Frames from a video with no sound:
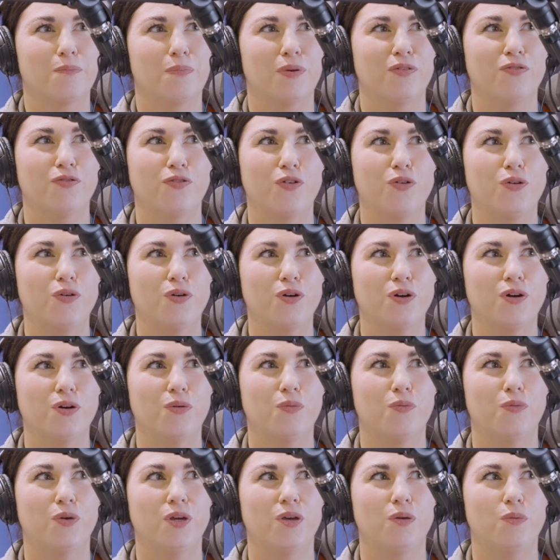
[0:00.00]
before
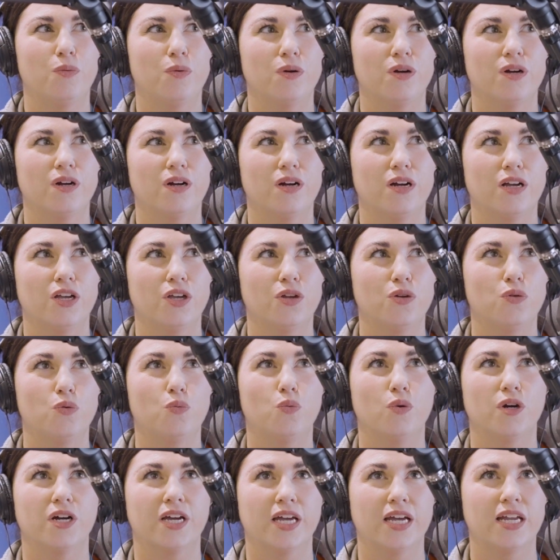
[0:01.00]
we were,
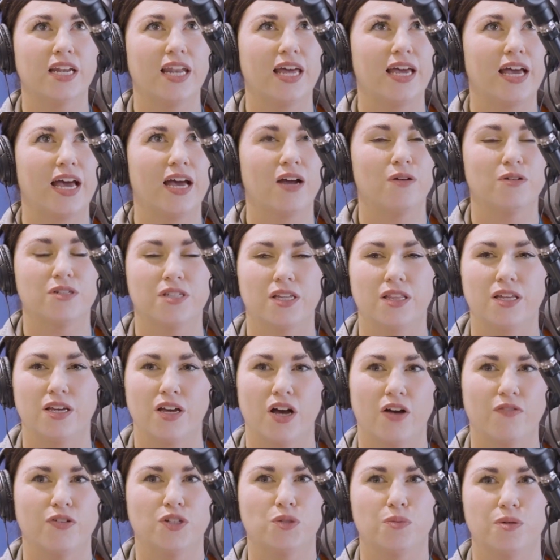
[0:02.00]
working late hours in the
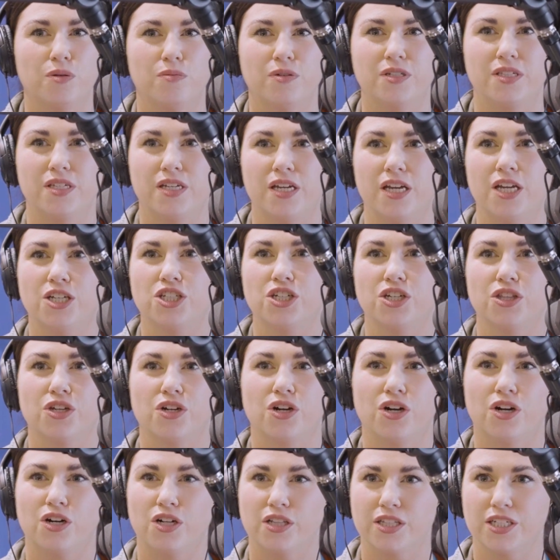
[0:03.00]
office, we would see each other
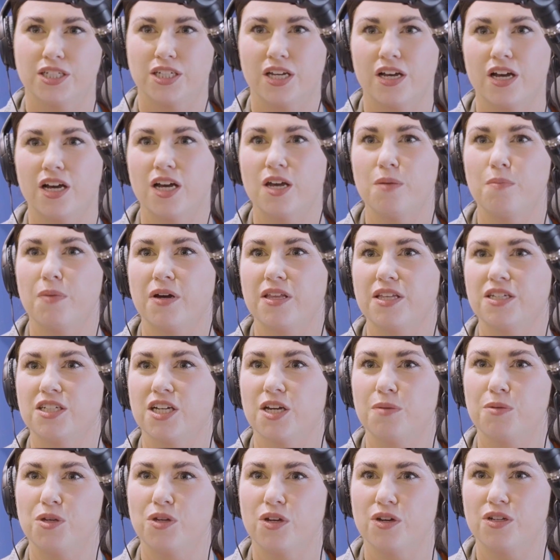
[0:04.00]
all the time. By the
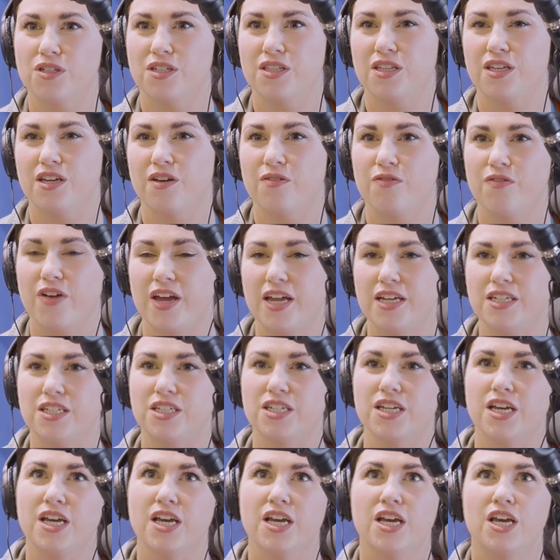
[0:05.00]
time you get to the
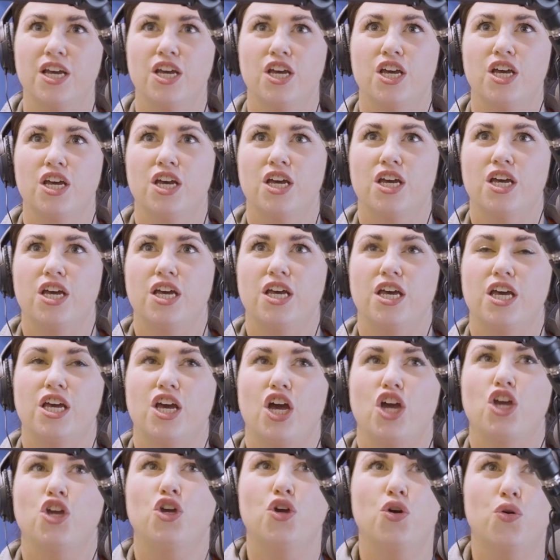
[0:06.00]
event,
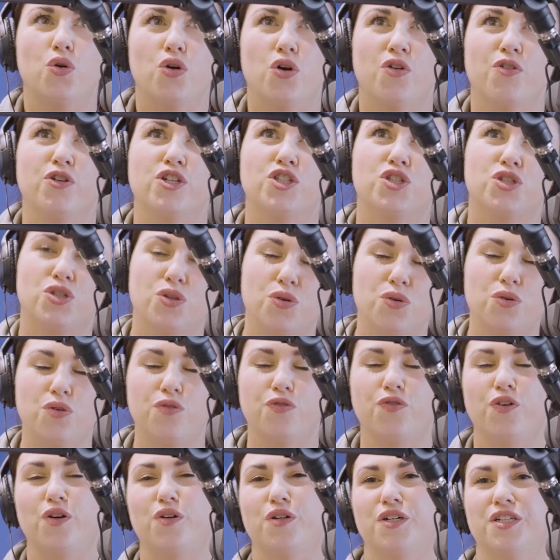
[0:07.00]
you're so
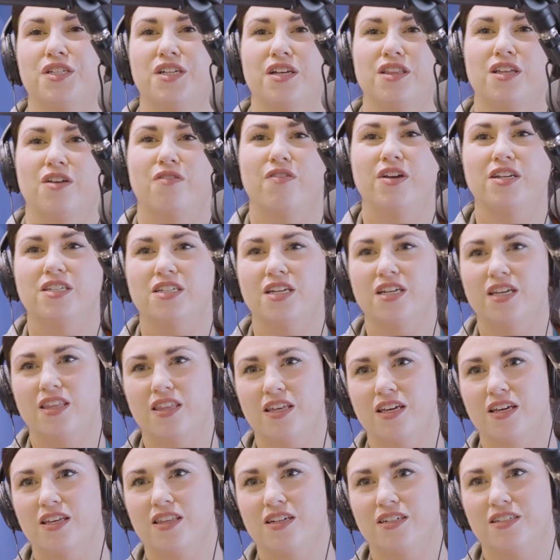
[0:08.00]
focused on the event, and I
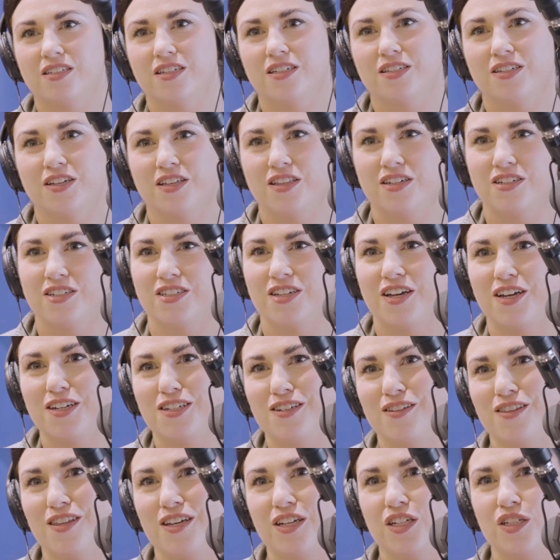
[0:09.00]
think there's this other side
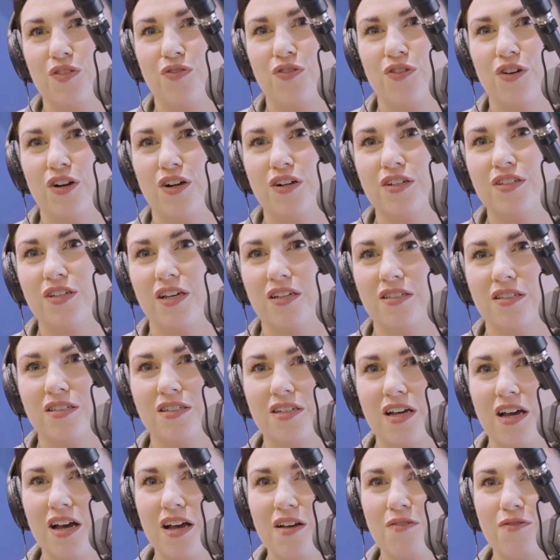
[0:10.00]
of things for us as
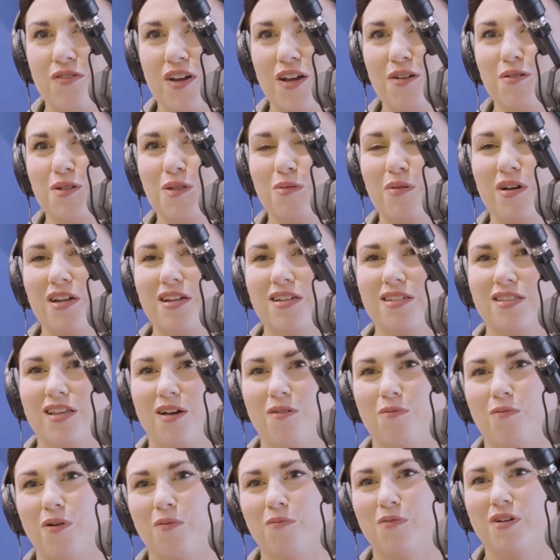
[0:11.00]
staff now as well, is
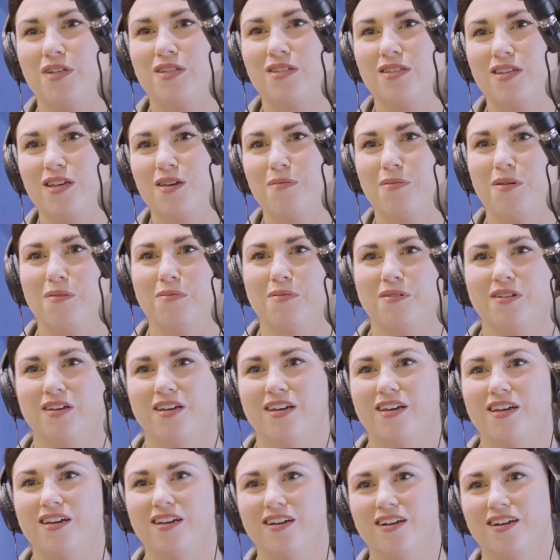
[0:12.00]
that when we see people
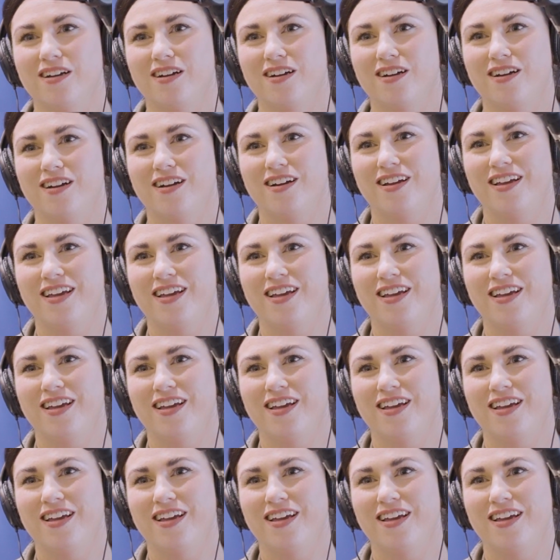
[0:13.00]
here